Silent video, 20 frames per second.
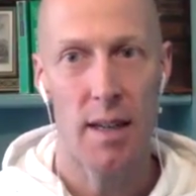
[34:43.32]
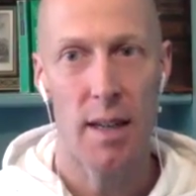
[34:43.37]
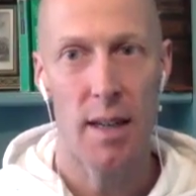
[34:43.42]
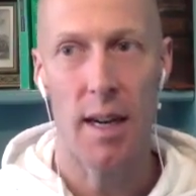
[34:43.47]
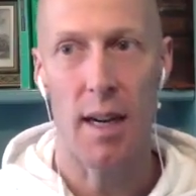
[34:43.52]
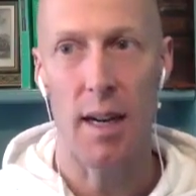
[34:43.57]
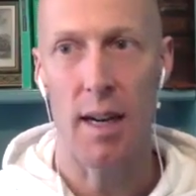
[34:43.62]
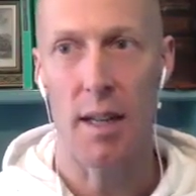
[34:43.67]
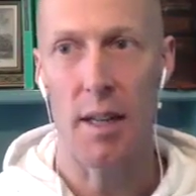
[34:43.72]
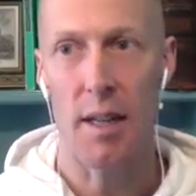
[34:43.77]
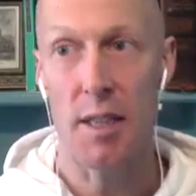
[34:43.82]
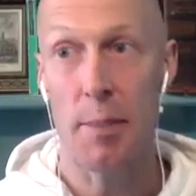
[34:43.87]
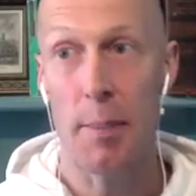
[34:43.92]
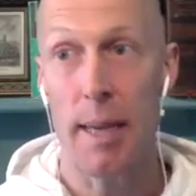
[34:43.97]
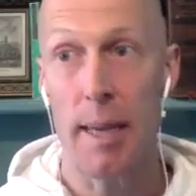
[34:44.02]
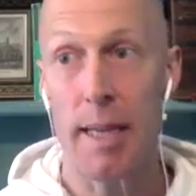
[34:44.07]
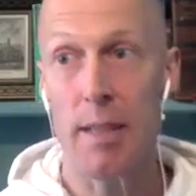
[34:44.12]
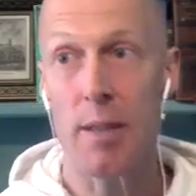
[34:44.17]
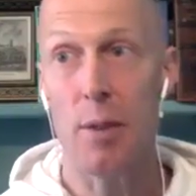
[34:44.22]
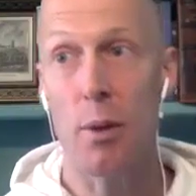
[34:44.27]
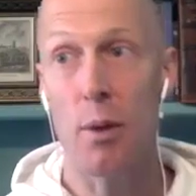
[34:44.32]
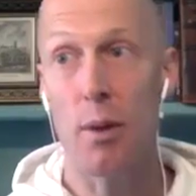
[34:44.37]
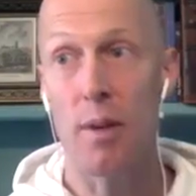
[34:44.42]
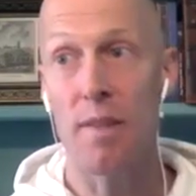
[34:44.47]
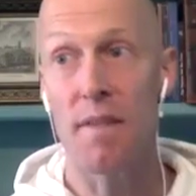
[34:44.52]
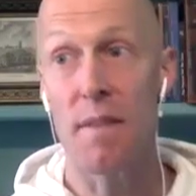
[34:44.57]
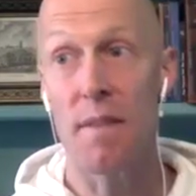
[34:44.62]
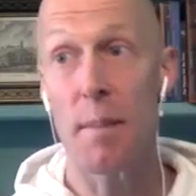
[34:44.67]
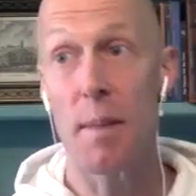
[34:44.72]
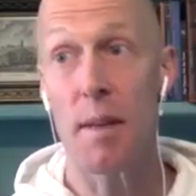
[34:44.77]
The Tibetans call
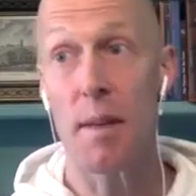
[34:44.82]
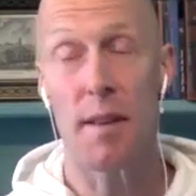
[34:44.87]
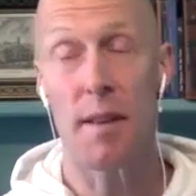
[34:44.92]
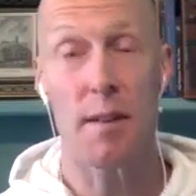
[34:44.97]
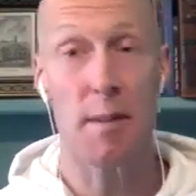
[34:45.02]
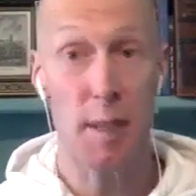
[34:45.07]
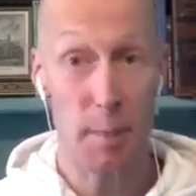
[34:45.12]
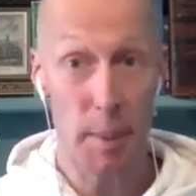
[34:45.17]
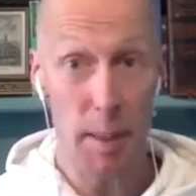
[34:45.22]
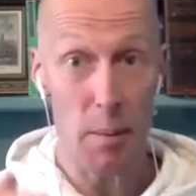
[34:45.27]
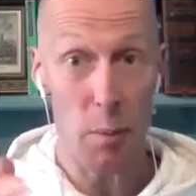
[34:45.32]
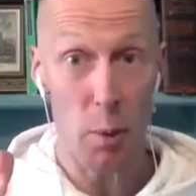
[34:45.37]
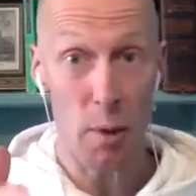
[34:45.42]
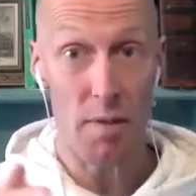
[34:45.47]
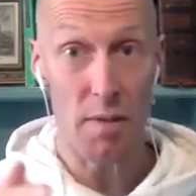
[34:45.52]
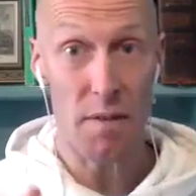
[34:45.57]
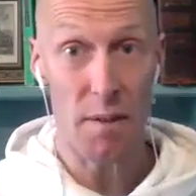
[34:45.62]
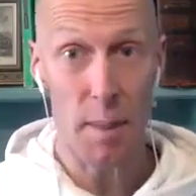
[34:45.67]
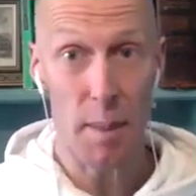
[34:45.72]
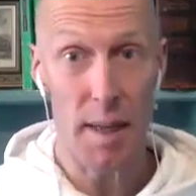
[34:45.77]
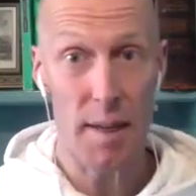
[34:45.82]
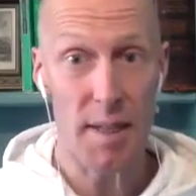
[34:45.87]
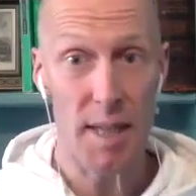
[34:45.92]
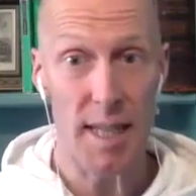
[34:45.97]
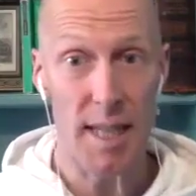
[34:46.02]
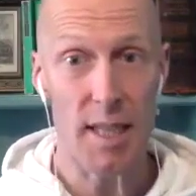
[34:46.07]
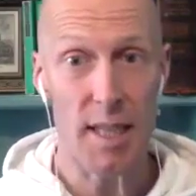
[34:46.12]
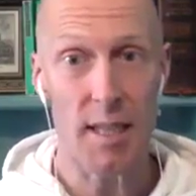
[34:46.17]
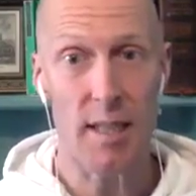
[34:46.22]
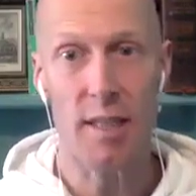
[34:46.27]
it the Tibetan word for
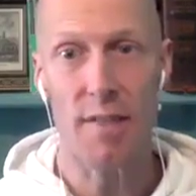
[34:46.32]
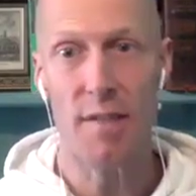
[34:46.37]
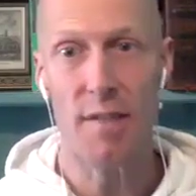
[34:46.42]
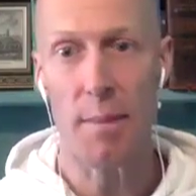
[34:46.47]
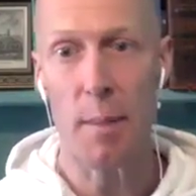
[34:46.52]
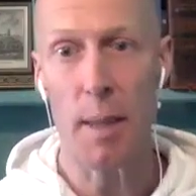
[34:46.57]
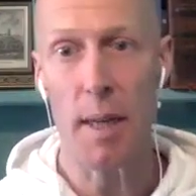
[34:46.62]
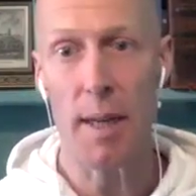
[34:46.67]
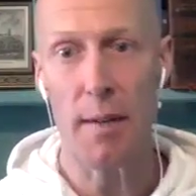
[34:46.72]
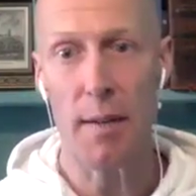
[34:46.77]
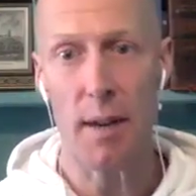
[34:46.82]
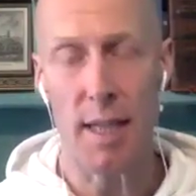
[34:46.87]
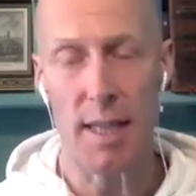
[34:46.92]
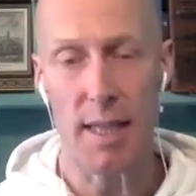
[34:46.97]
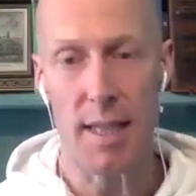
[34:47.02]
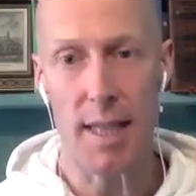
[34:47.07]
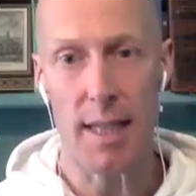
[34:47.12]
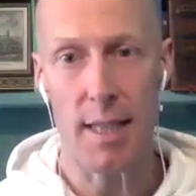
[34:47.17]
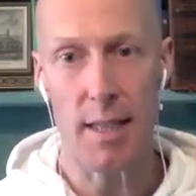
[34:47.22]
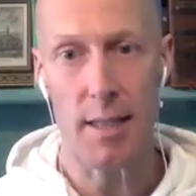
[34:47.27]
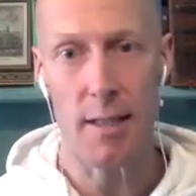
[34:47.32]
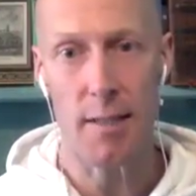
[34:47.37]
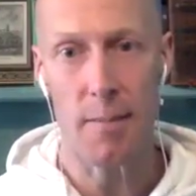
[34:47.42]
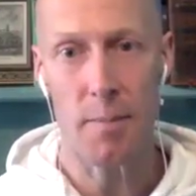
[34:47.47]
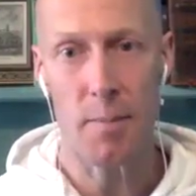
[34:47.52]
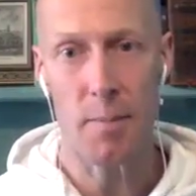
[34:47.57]
meditation is familiarization.